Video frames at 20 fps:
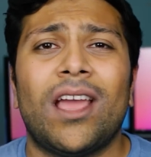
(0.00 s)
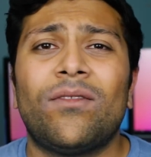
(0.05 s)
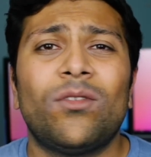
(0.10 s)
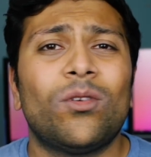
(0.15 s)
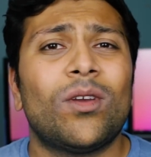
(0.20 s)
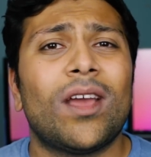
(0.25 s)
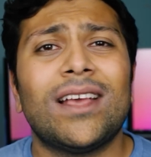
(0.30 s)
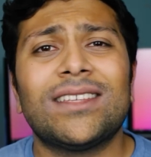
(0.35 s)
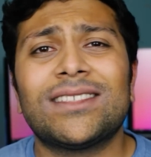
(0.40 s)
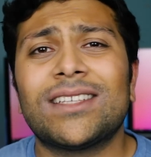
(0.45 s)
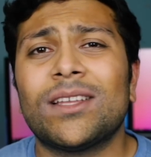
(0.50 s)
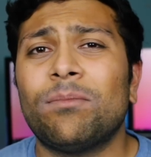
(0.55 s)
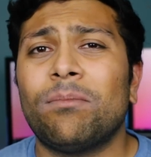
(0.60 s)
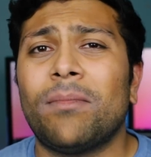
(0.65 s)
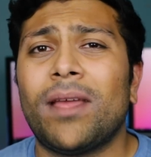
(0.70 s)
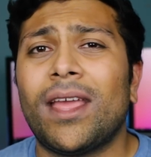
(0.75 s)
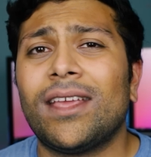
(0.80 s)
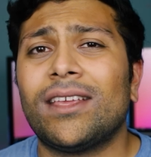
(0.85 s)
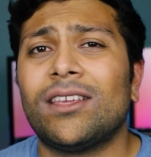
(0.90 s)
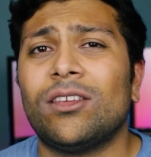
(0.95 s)
If you guys can
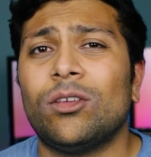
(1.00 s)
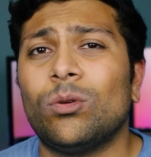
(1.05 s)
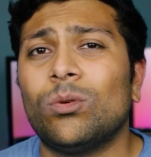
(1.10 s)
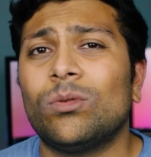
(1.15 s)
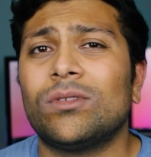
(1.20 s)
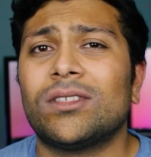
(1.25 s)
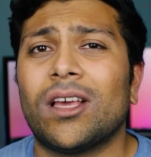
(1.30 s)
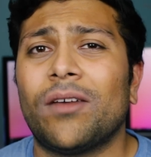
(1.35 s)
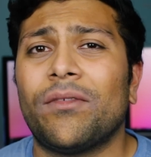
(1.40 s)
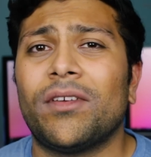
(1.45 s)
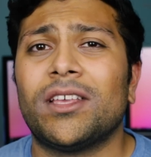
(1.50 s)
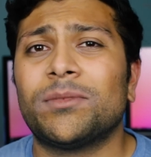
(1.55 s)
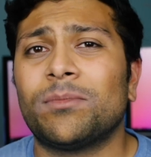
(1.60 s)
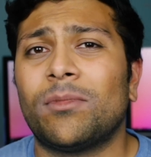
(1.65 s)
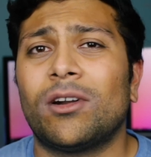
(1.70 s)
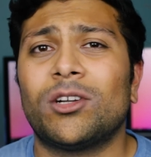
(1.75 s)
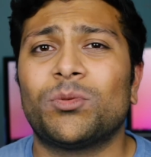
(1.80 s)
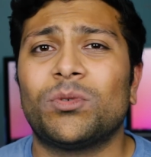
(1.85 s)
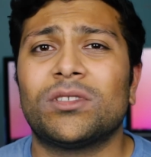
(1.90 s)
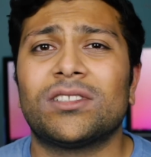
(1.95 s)
make use of a
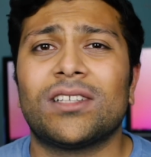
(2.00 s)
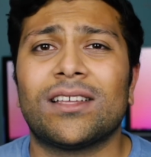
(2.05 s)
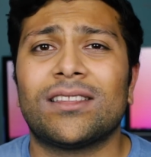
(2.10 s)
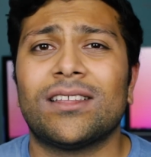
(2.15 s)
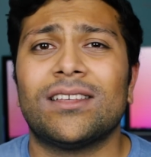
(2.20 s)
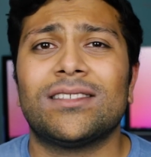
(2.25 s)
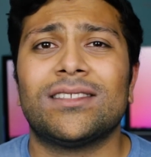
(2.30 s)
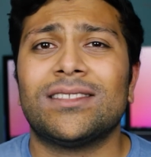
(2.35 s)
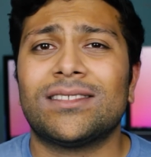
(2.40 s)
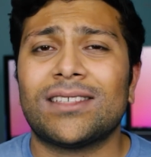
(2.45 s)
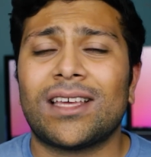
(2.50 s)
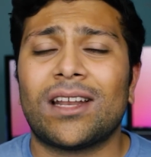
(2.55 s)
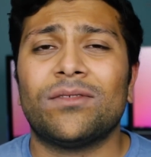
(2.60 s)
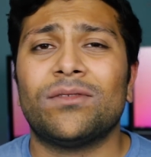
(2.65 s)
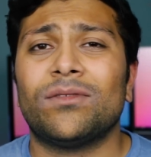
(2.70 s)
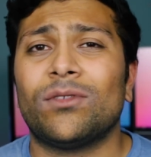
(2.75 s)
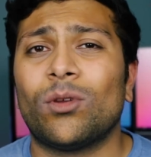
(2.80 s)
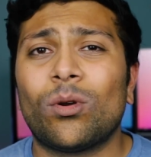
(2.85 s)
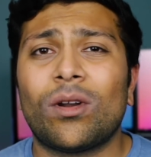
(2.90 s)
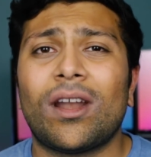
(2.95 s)
smart switch like this inside
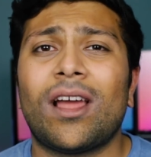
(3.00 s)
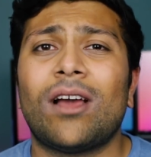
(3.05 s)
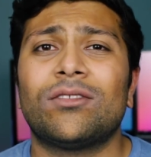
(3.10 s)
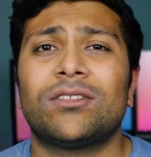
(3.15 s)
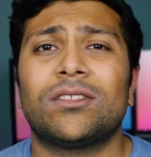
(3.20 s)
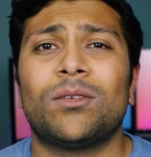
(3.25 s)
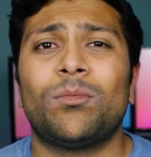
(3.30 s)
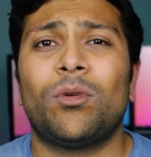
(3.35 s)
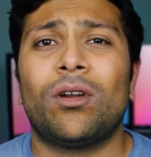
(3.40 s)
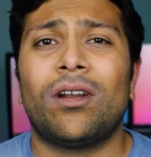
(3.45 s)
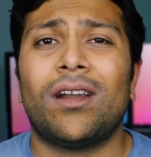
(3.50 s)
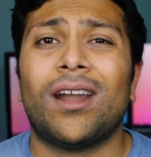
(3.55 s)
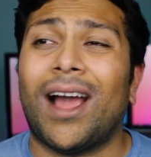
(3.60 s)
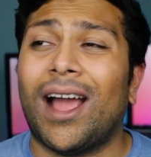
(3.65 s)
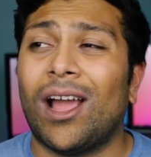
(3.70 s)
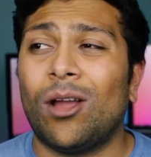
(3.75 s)
of your house somewhere,